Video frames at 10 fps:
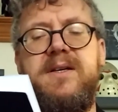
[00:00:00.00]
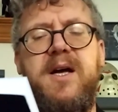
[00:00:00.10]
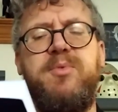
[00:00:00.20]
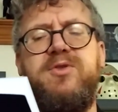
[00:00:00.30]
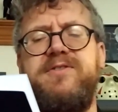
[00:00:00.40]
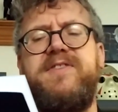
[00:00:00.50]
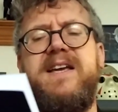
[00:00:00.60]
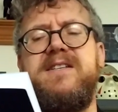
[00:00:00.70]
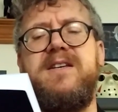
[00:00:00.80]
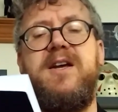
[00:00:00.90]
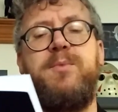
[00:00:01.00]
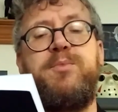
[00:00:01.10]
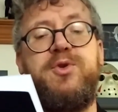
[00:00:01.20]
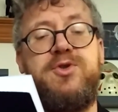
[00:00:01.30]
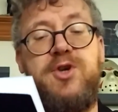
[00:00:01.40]
I pulled a face,
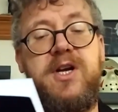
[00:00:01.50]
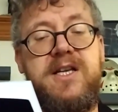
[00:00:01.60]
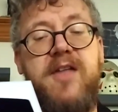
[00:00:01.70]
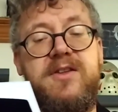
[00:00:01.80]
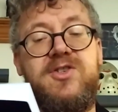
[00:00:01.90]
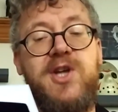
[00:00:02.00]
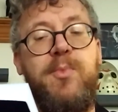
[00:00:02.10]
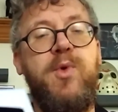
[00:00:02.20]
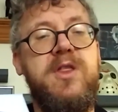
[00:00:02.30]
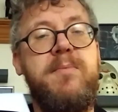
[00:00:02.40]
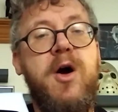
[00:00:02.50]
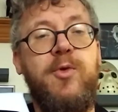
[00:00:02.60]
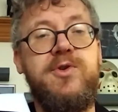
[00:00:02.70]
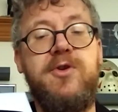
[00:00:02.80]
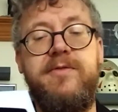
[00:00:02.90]
but took another sip when the
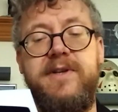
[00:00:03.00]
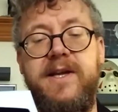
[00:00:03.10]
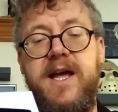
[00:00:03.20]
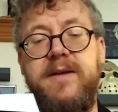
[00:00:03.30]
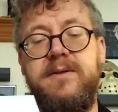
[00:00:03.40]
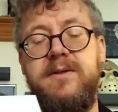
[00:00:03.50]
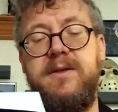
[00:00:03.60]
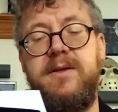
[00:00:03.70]
mug was offered again.